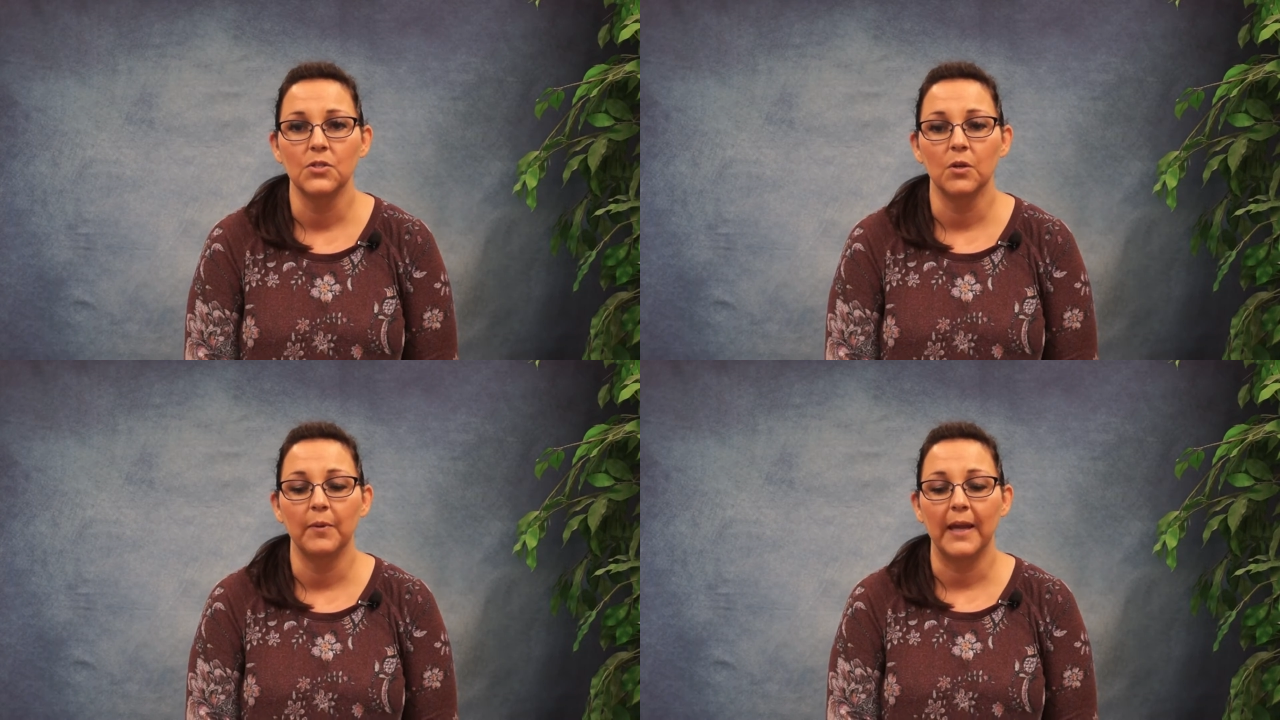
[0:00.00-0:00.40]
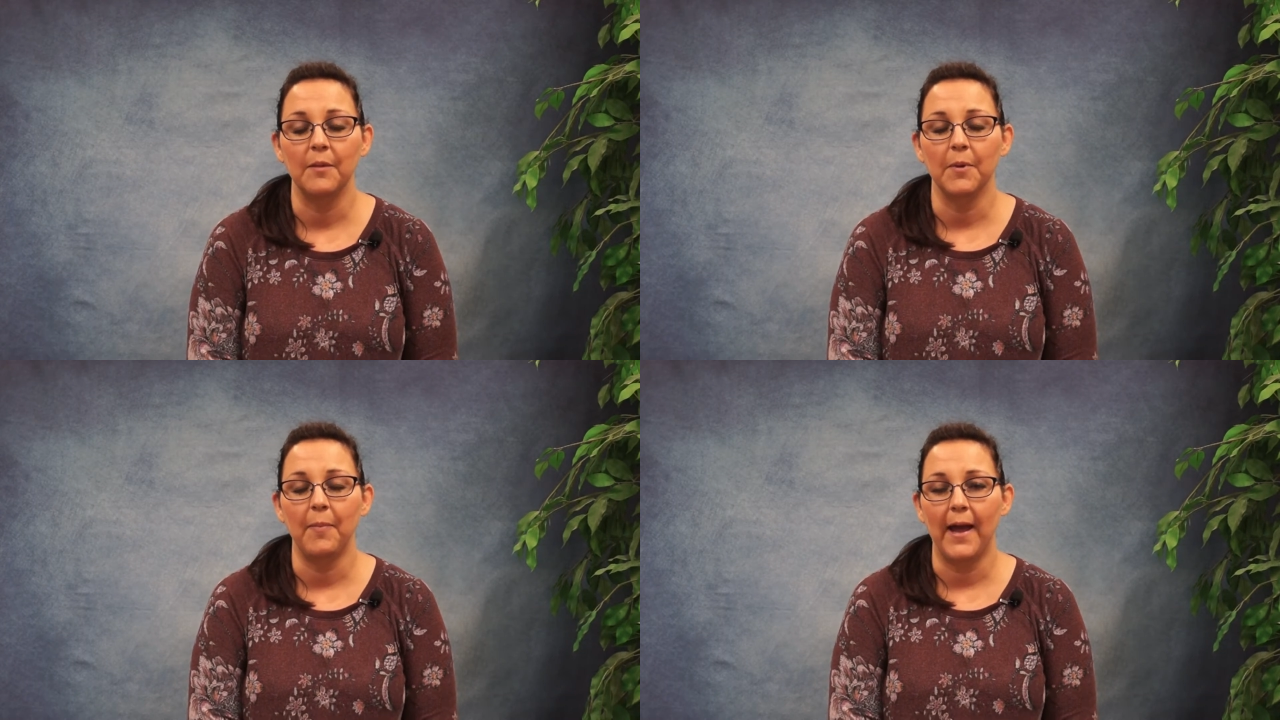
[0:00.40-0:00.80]
So it
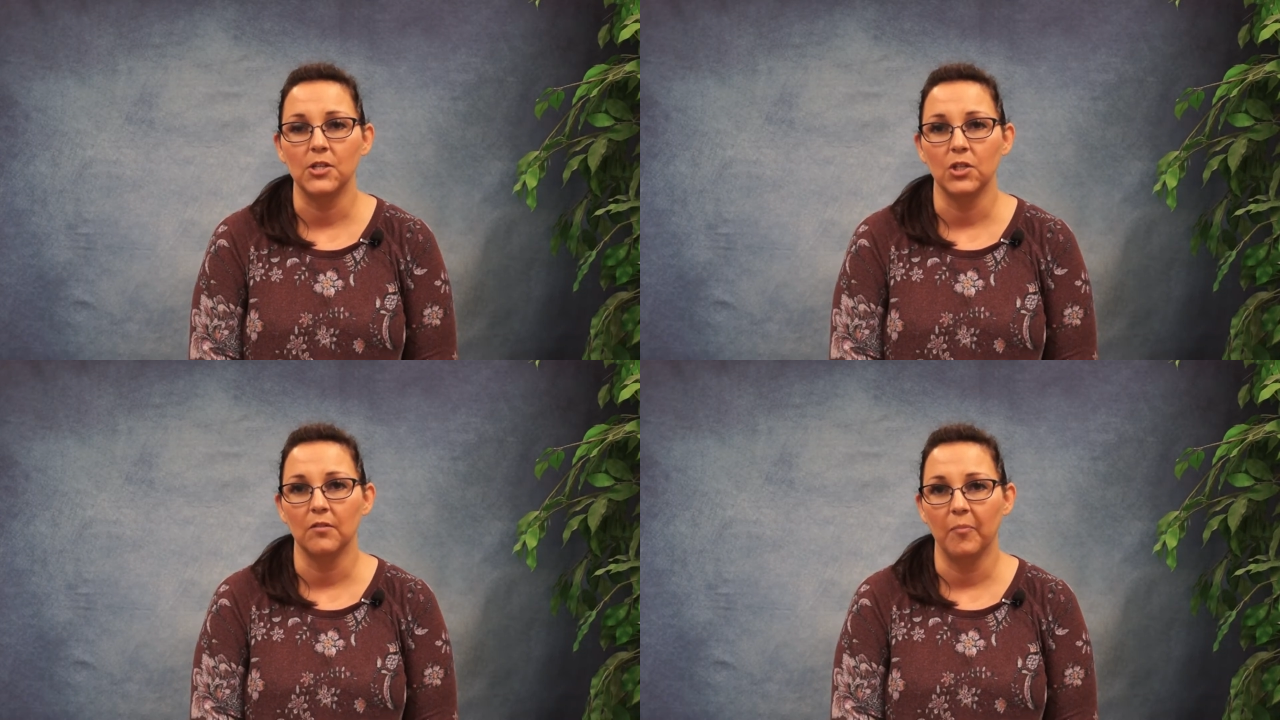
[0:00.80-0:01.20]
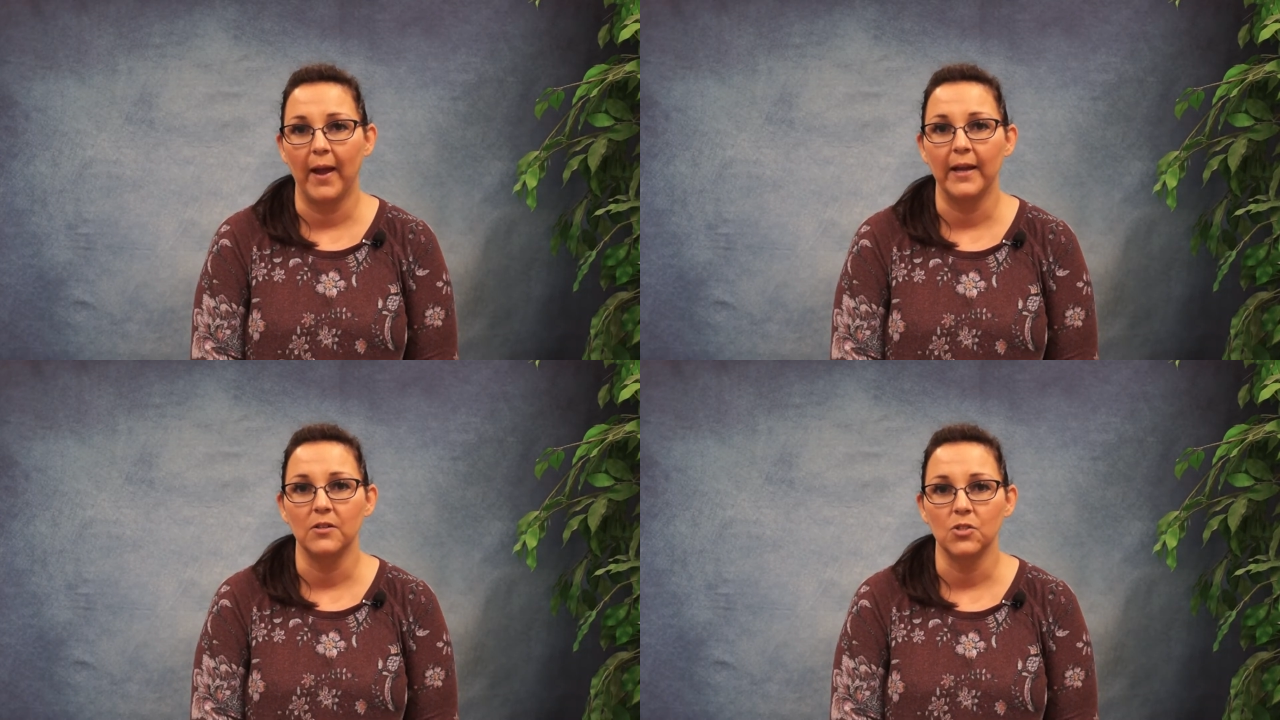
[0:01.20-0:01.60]
became a passion of
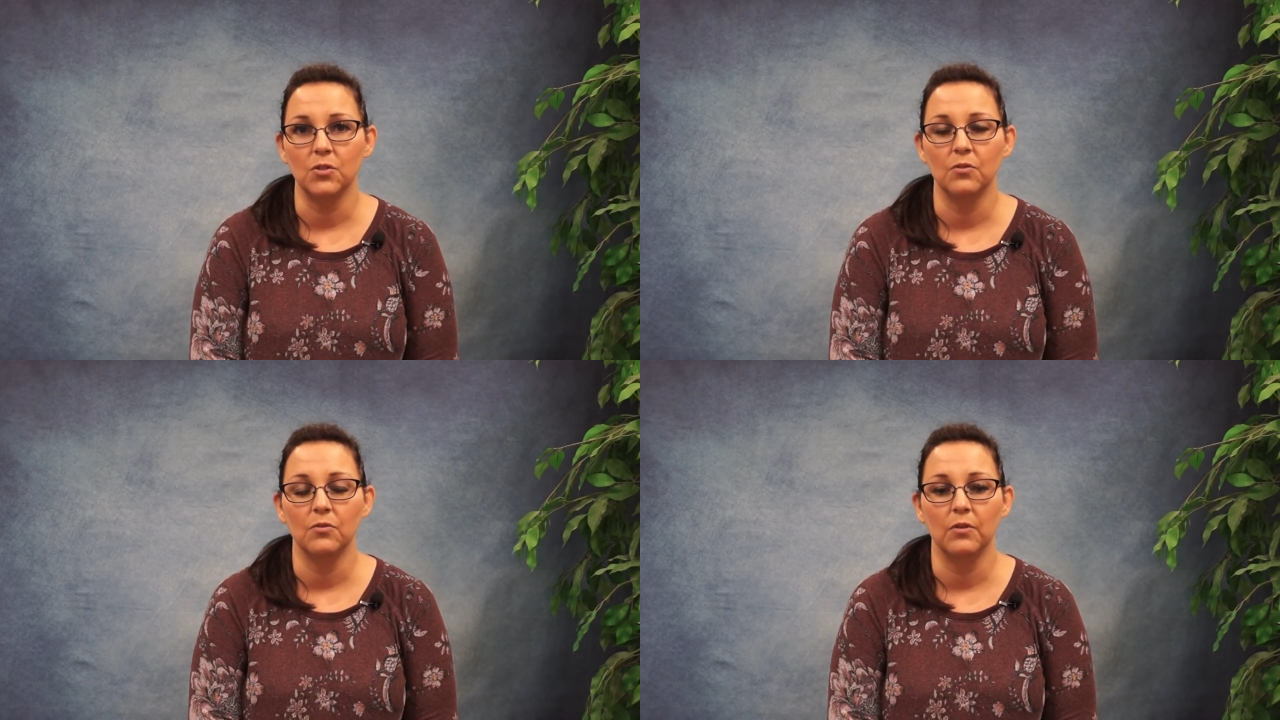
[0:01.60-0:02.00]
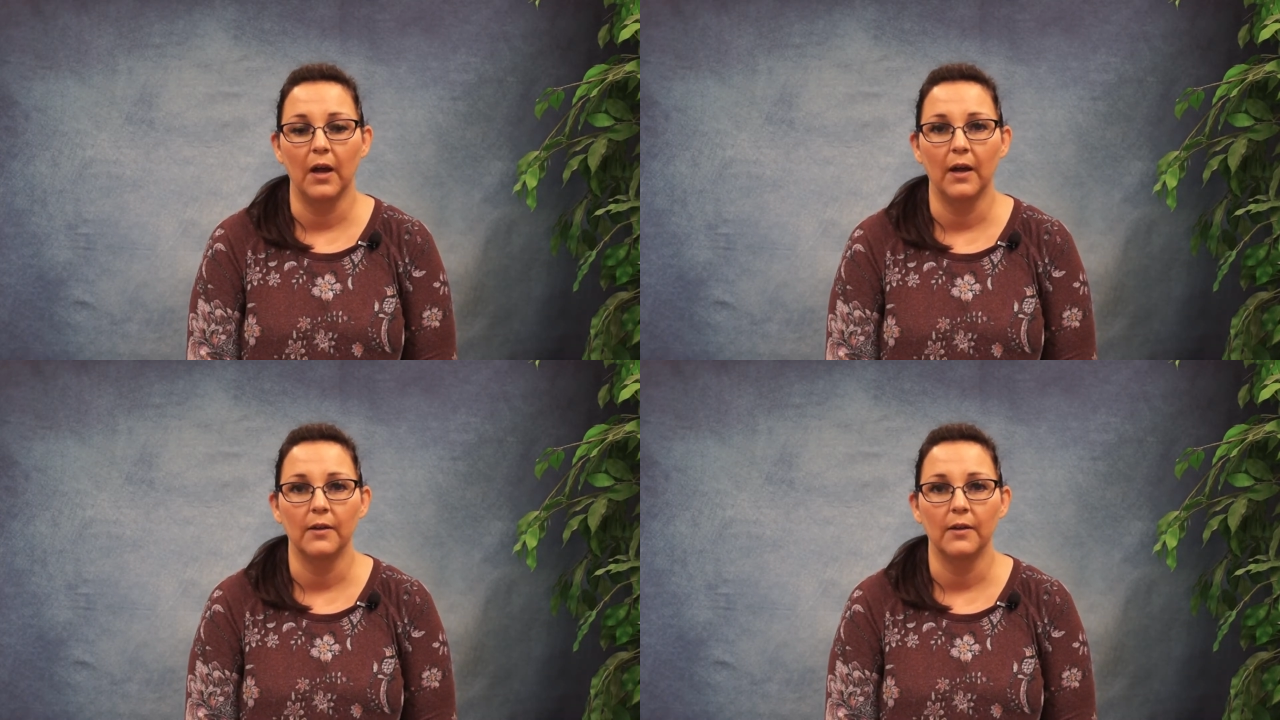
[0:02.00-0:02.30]
mine to